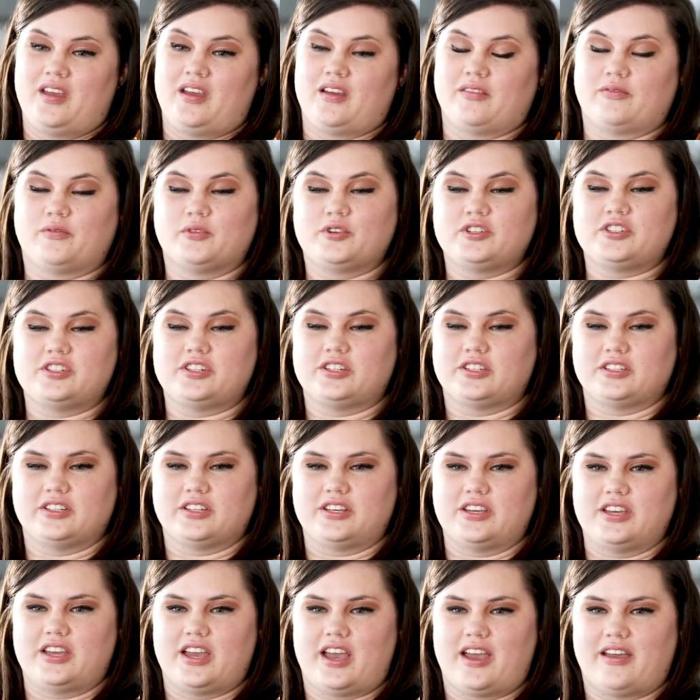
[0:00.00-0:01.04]

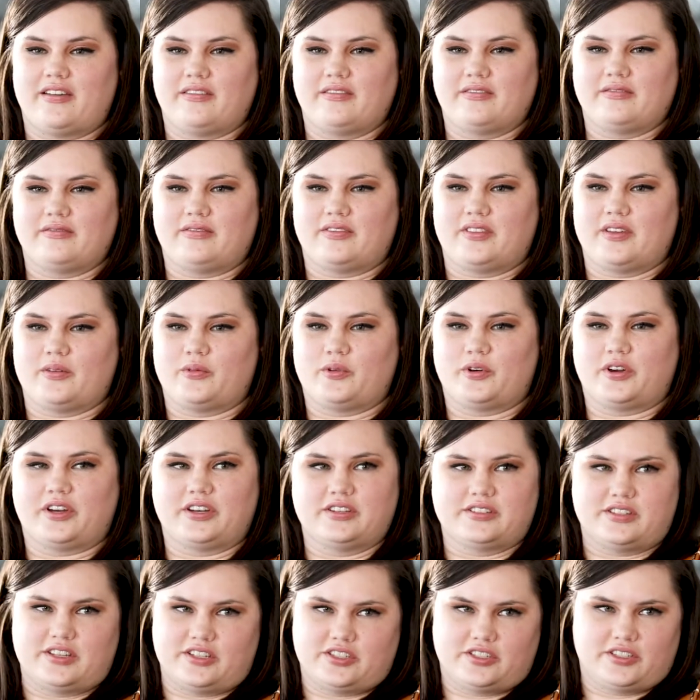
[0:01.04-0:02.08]
Unfortunately, the
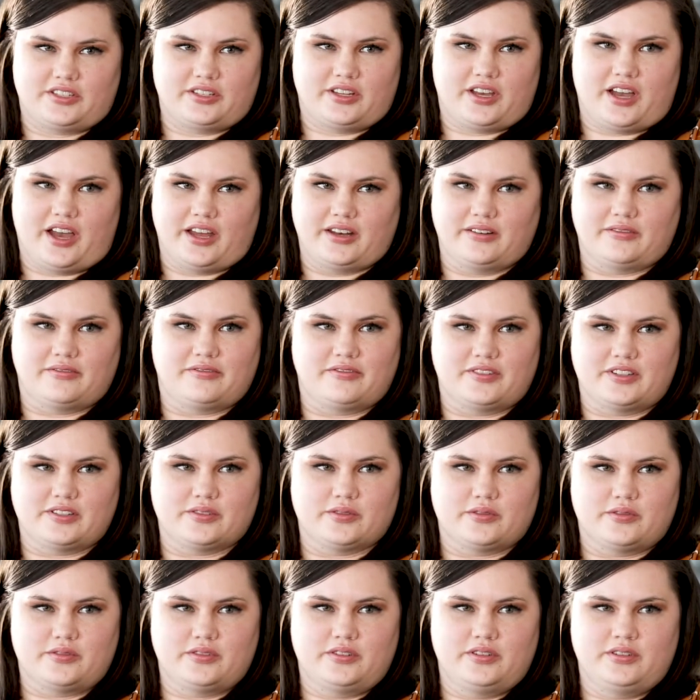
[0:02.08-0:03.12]
organization kind of
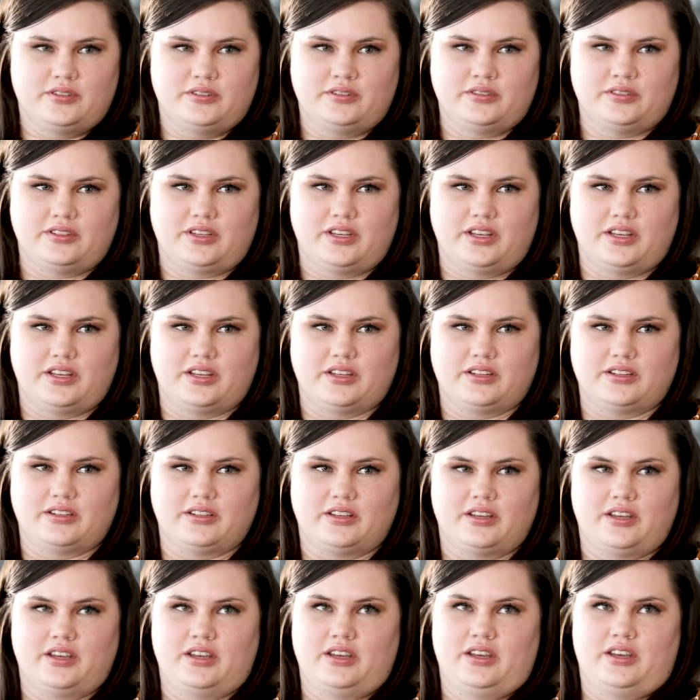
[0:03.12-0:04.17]
fizzled in
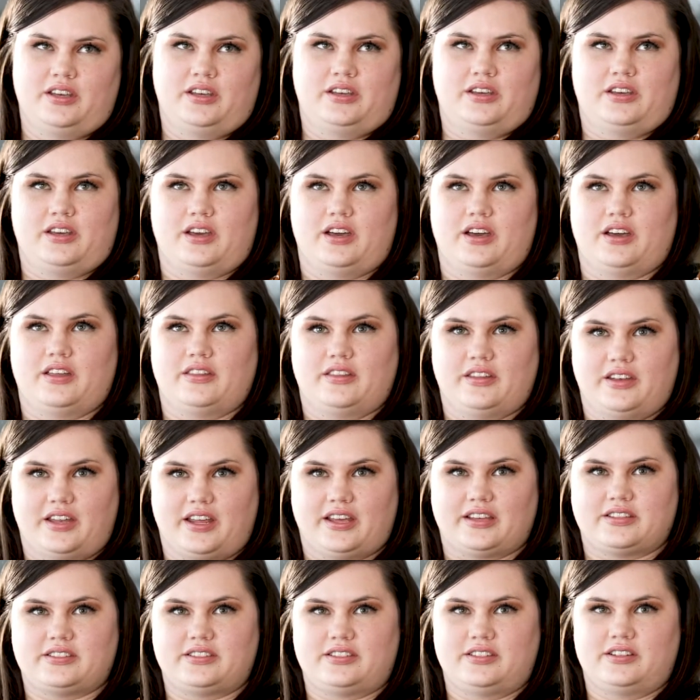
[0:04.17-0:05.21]
the
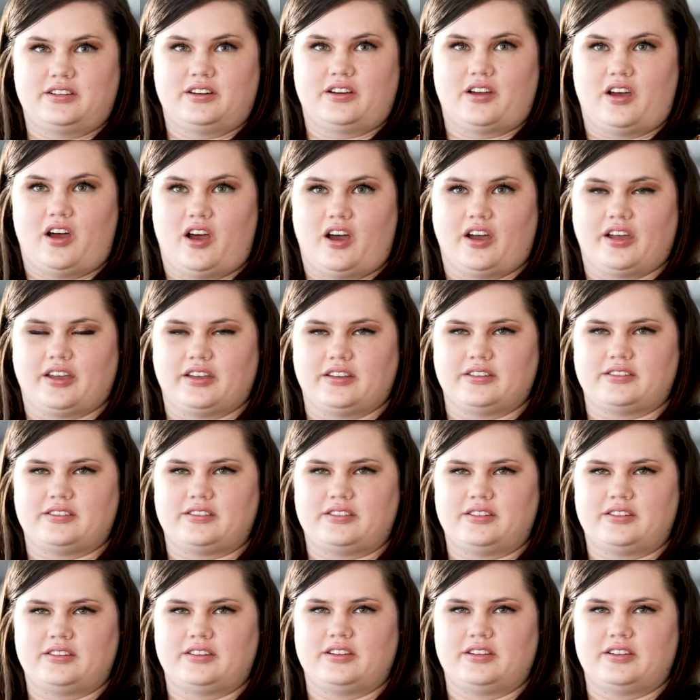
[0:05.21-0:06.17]
next August.